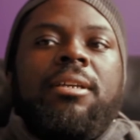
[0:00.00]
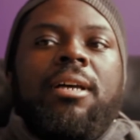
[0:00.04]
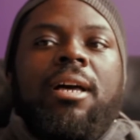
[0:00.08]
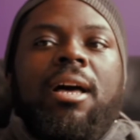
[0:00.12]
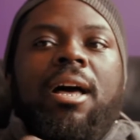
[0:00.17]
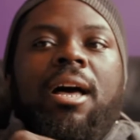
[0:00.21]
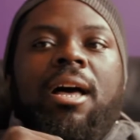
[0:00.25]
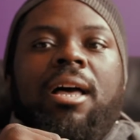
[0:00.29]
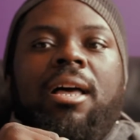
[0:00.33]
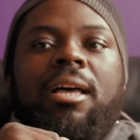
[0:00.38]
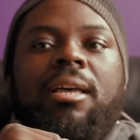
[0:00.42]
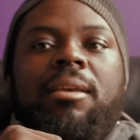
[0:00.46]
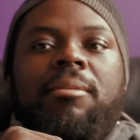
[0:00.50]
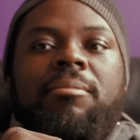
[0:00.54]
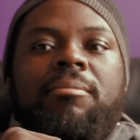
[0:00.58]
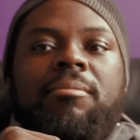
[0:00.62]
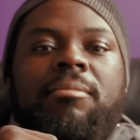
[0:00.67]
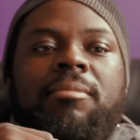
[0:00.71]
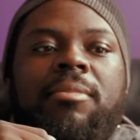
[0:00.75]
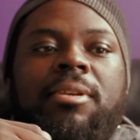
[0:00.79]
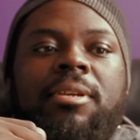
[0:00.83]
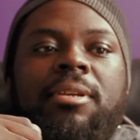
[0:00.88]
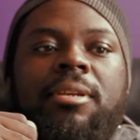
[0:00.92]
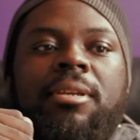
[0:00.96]

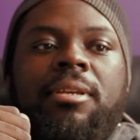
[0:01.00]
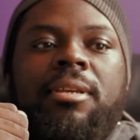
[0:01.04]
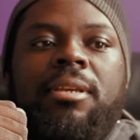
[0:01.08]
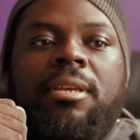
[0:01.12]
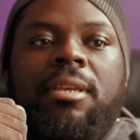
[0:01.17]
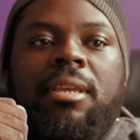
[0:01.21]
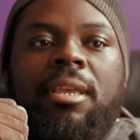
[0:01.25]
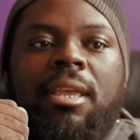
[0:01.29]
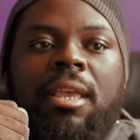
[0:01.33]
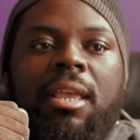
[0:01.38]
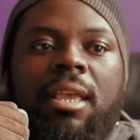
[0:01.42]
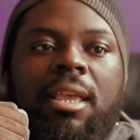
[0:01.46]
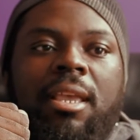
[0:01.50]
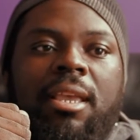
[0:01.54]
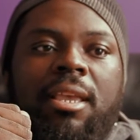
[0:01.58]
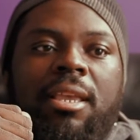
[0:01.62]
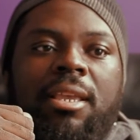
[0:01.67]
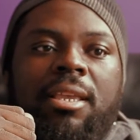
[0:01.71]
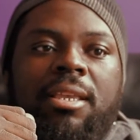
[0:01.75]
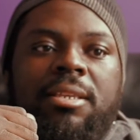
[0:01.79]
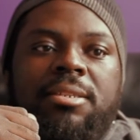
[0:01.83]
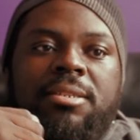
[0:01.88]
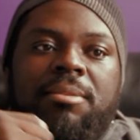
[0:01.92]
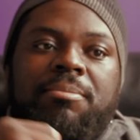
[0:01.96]
I'm
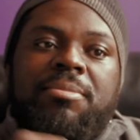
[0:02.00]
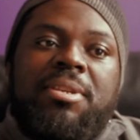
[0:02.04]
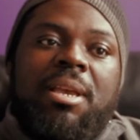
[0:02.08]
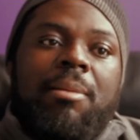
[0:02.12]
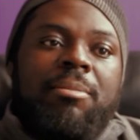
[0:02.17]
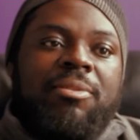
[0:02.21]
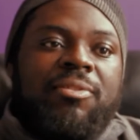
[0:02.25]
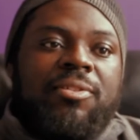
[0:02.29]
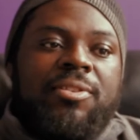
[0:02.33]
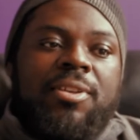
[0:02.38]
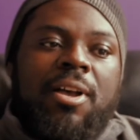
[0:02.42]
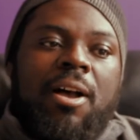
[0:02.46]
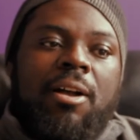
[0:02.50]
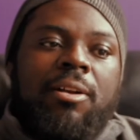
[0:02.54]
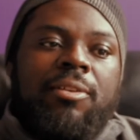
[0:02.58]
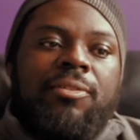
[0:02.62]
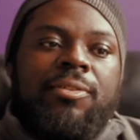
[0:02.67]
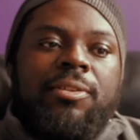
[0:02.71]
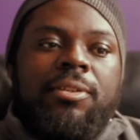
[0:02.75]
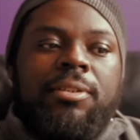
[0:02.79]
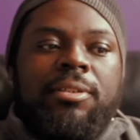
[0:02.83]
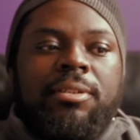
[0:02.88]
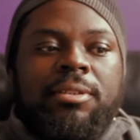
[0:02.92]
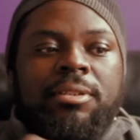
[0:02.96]
a sometimes
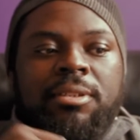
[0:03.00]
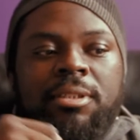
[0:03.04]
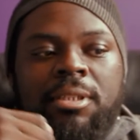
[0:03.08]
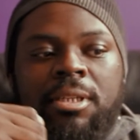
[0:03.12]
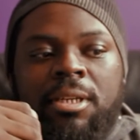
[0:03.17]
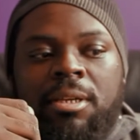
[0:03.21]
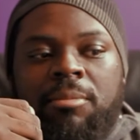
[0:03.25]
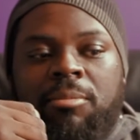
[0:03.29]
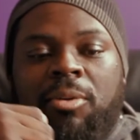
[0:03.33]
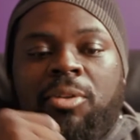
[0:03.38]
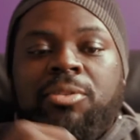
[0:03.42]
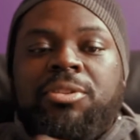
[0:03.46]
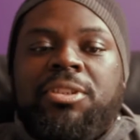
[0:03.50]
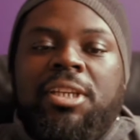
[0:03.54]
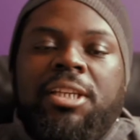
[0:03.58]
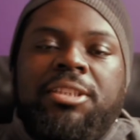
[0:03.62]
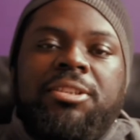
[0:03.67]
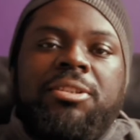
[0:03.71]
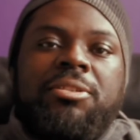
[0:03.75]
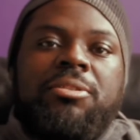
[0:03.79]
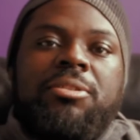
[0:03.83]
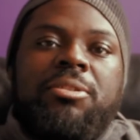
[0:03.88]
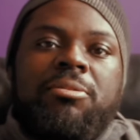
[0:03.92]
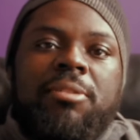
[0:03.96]
photographer. Mostly I
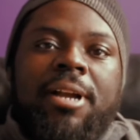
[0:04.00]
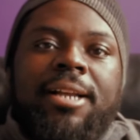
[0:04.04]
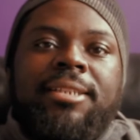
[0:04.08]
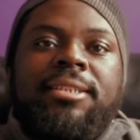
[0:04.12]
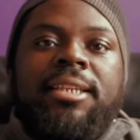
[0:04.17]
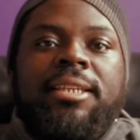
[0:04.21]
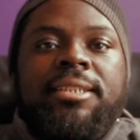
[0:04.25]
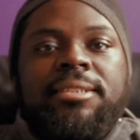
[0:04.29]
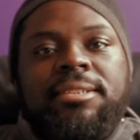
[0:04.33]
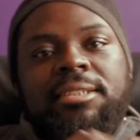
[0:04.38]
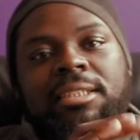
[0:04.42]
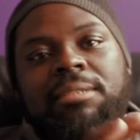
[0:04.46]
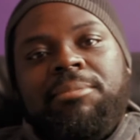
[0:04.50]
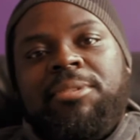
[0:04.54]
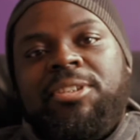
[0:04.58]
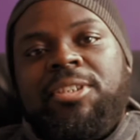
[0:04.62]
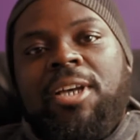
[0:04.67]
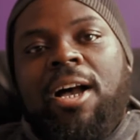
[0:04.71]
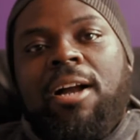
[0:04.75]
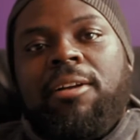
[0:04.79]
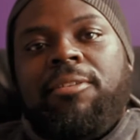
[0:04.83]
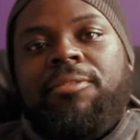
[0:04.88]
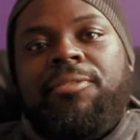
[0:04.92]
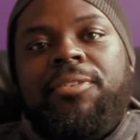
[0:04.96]
do directing and
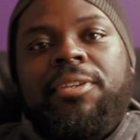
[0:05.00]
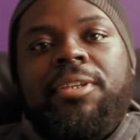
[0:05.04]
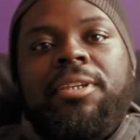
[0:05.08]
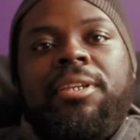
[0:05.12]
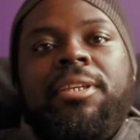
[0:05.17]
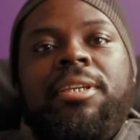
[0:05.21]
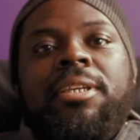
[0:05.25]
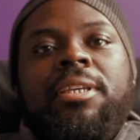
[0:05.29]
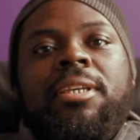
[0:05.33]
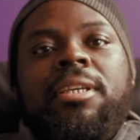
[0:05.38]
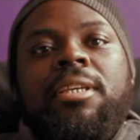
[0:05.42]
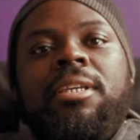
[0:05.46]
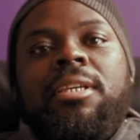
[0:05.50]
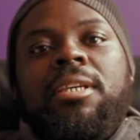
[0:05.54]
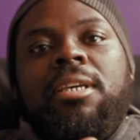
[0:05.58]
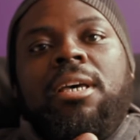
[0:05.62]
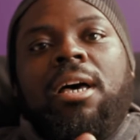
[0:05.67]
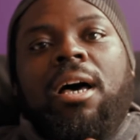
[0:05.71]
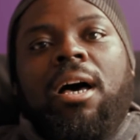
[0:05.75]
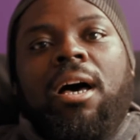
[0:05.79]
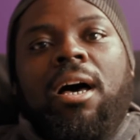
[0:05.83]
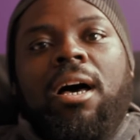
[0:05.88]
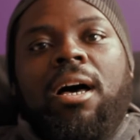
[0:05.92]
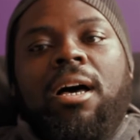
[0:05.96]
cinematography.
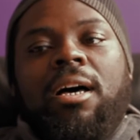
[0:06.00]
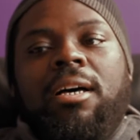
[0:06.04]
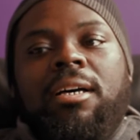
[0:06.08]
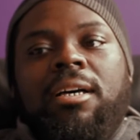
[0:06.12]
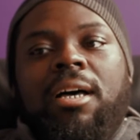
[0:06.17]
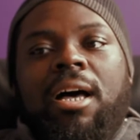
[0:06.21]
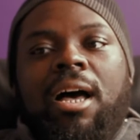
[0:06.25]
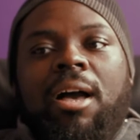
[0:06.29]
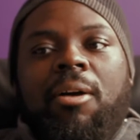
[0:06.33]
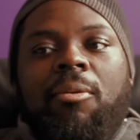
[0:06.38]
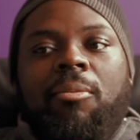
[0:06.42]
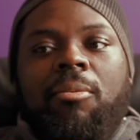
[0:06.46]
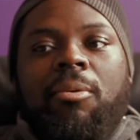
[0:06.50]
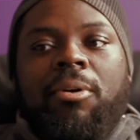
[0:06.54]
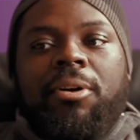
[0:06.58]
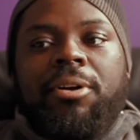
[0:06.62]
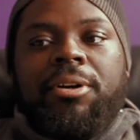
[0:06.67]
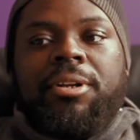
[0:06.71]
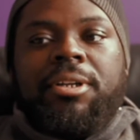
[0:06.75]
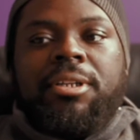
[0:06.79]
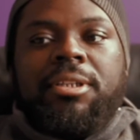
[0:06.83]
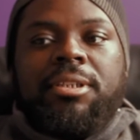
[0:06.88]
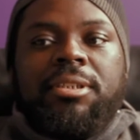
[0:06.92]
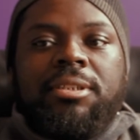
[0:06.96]
Uh, I
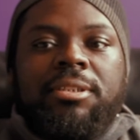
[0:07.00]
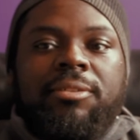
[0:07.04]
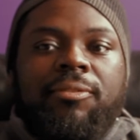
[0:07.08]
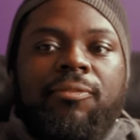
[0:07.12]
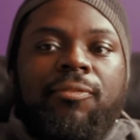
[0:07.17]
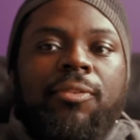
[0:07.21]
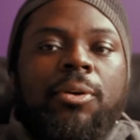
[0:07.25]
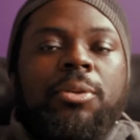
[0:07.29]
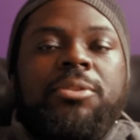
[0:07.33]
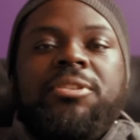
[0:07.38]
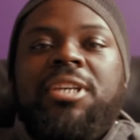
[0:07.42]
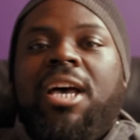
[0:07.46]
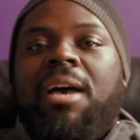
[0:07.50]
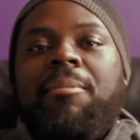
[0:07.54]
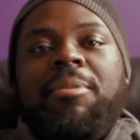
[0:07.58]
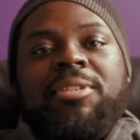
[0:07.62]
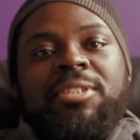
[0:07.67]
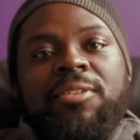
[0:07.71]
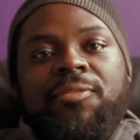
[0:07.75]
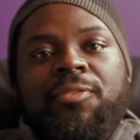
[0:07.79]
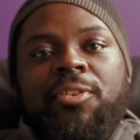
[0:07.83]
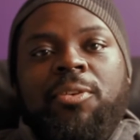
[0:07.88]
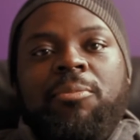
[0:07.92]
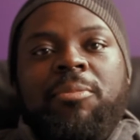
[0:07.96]
work full time
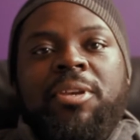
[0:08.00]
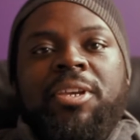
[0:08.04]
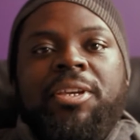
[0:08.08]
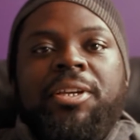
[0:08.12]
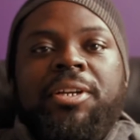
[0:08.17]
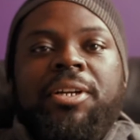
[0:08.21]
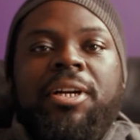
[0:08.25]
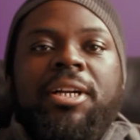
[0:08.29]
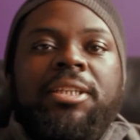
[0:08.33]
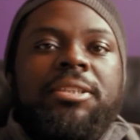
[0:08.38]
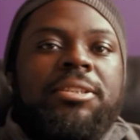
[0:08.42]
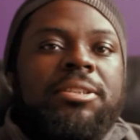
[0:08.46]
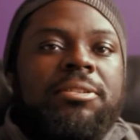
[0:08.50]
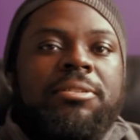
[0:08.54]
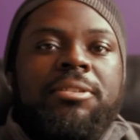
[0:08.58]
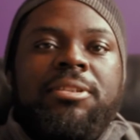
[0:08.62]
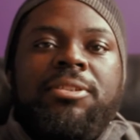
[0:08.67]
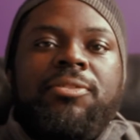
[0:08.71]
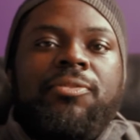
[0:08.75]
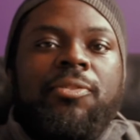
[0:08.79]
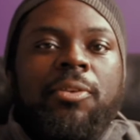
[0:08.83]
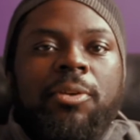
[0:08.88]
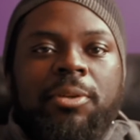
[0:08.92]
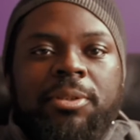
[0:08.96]
as a filmmaker. I do
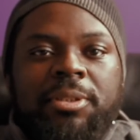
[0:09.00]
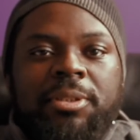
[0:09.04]
this for a